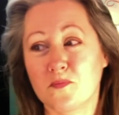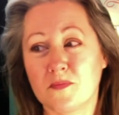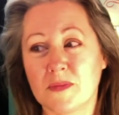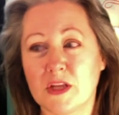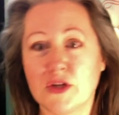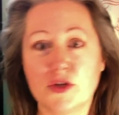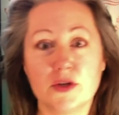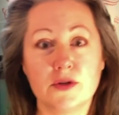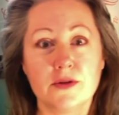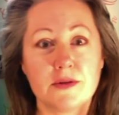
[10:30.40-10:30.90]

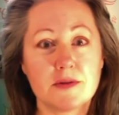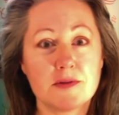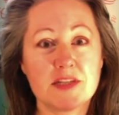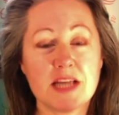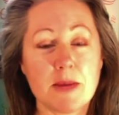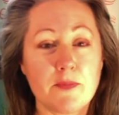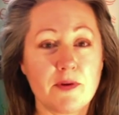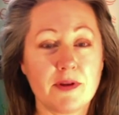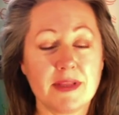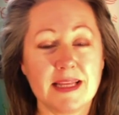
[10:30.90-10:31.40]
Did you do them
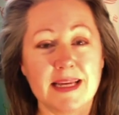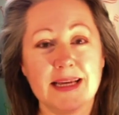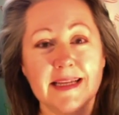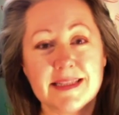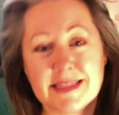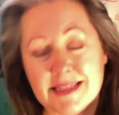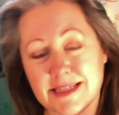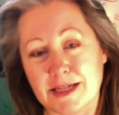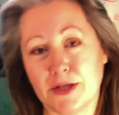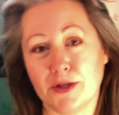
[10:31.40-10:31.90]
separately
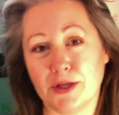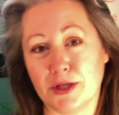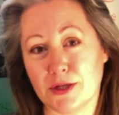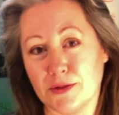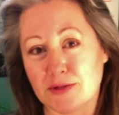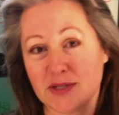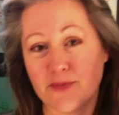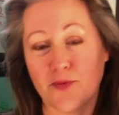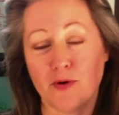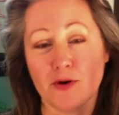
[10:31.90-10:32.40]
and still,
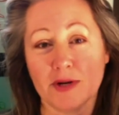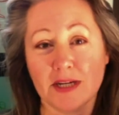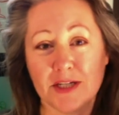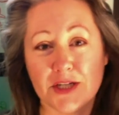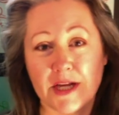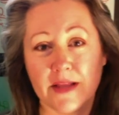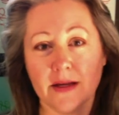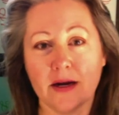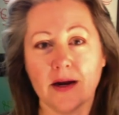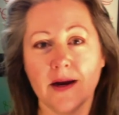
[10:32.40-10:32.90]
support each
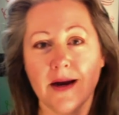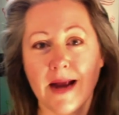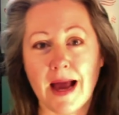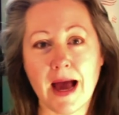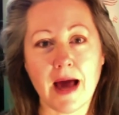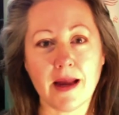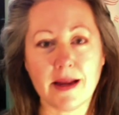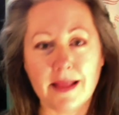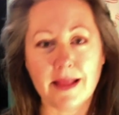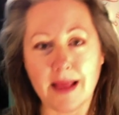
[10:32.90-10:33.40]
other?
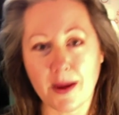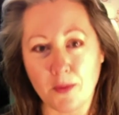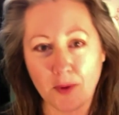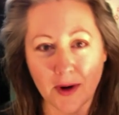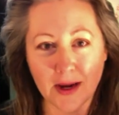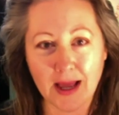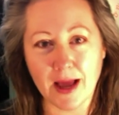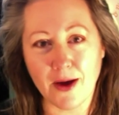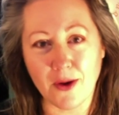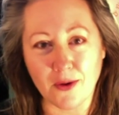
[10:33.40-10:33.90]
How did that
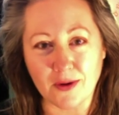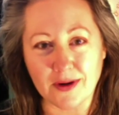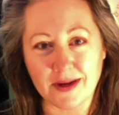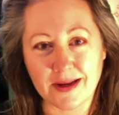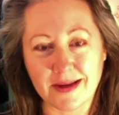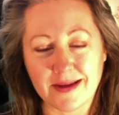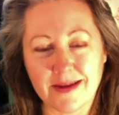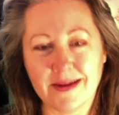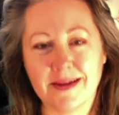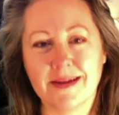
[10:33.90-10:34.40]
work out?
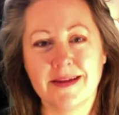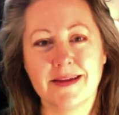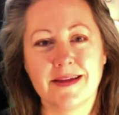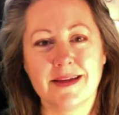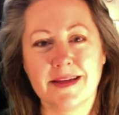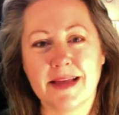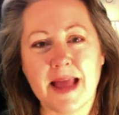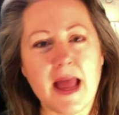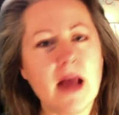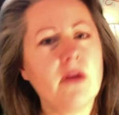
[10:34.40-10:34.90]

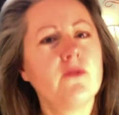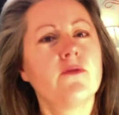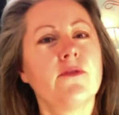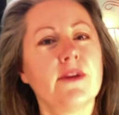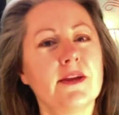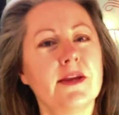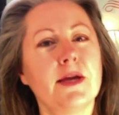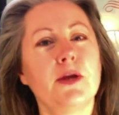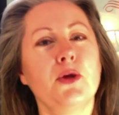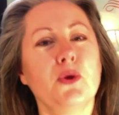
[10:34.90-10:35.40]

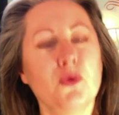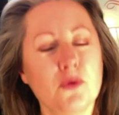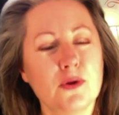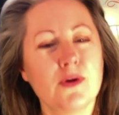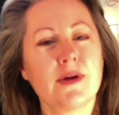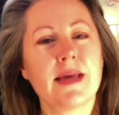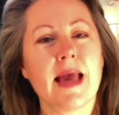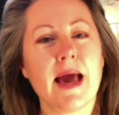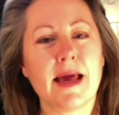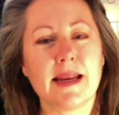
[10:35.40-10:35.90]
Everything you
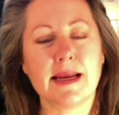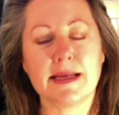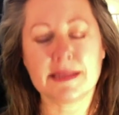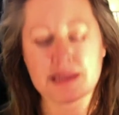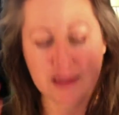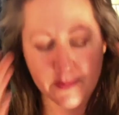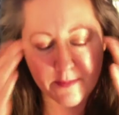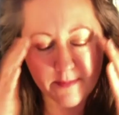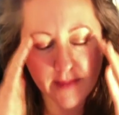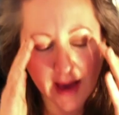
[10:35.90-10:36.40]
look at, it's
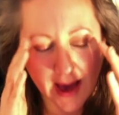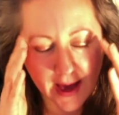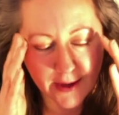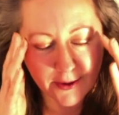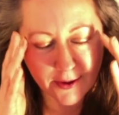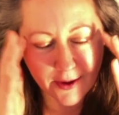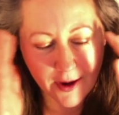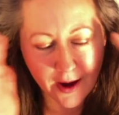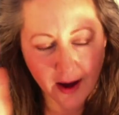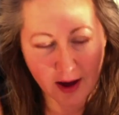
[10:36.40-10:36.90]
a
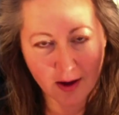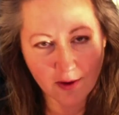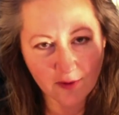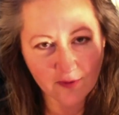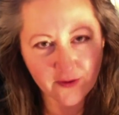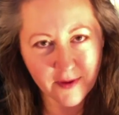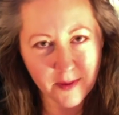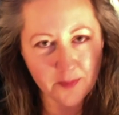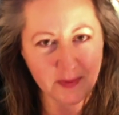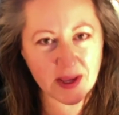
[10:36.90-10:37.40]
matter
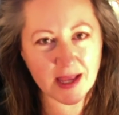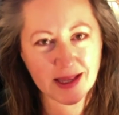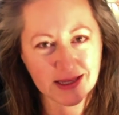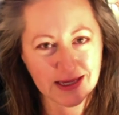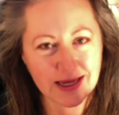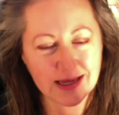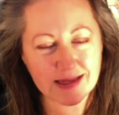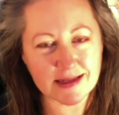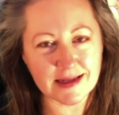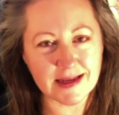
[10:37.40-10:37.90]
of
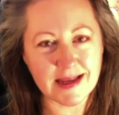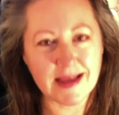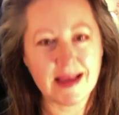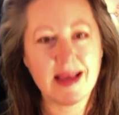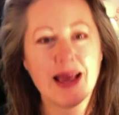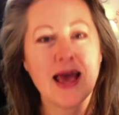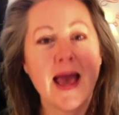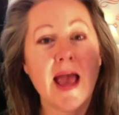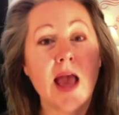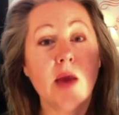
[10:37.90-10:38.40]
opinion
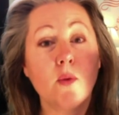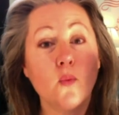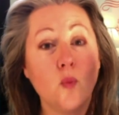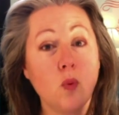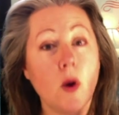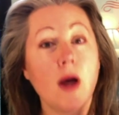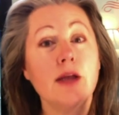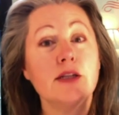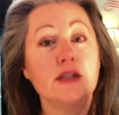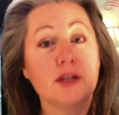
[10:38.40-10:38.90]
and
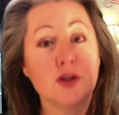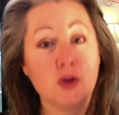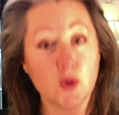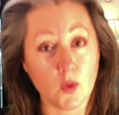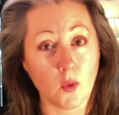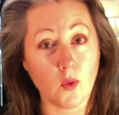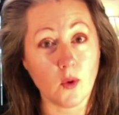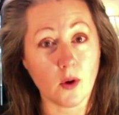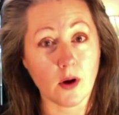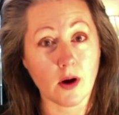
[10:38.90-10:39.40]
what
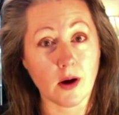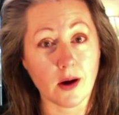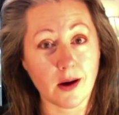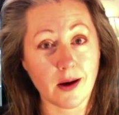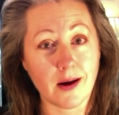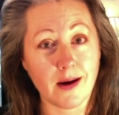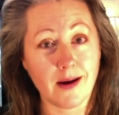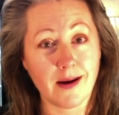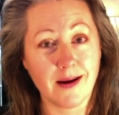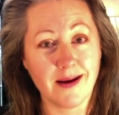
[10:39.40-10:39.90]

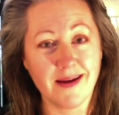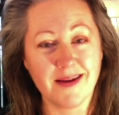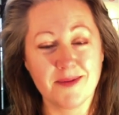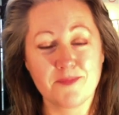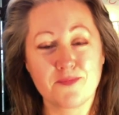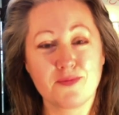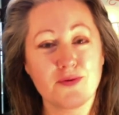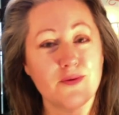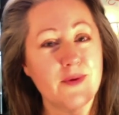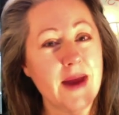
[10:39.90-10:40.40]
your
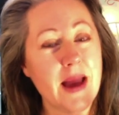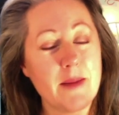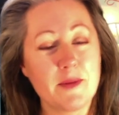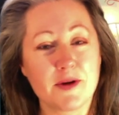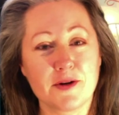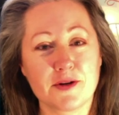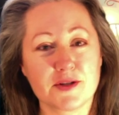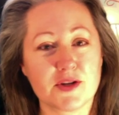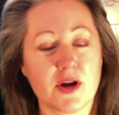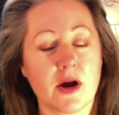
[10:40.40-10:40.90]

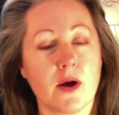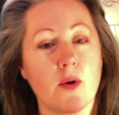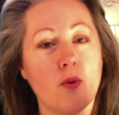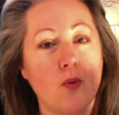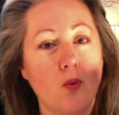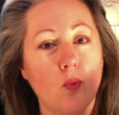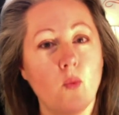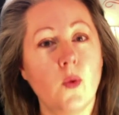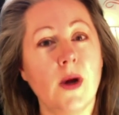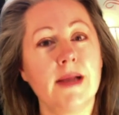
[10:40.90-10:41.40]
parameters are.
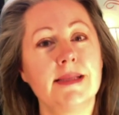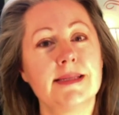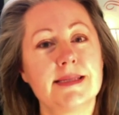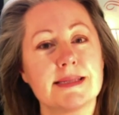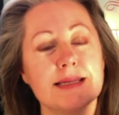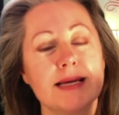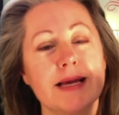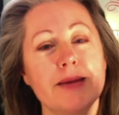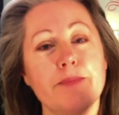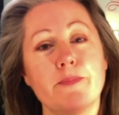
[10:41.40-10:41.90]

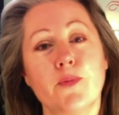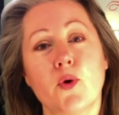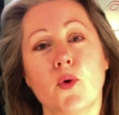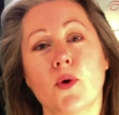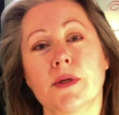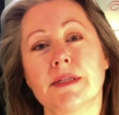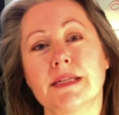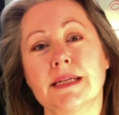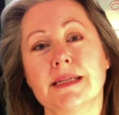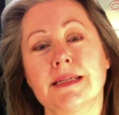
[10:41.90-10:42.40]
What's
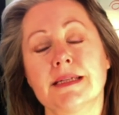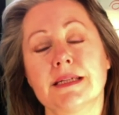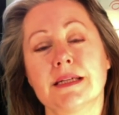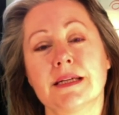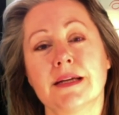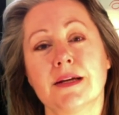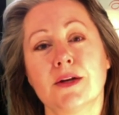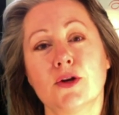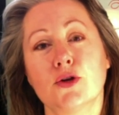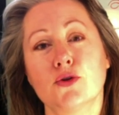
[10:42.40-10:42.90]
important
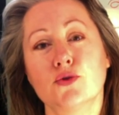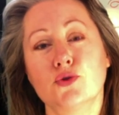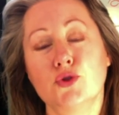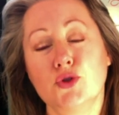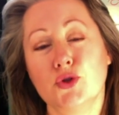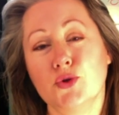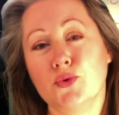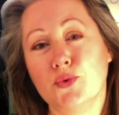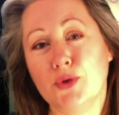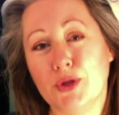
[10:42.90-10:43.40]

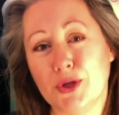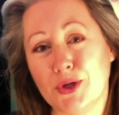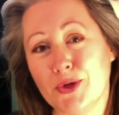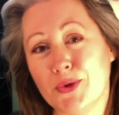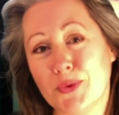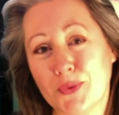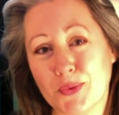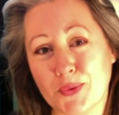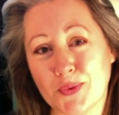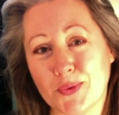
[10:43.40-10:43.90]
to
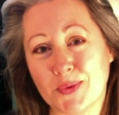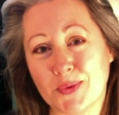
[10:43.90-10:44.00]
you?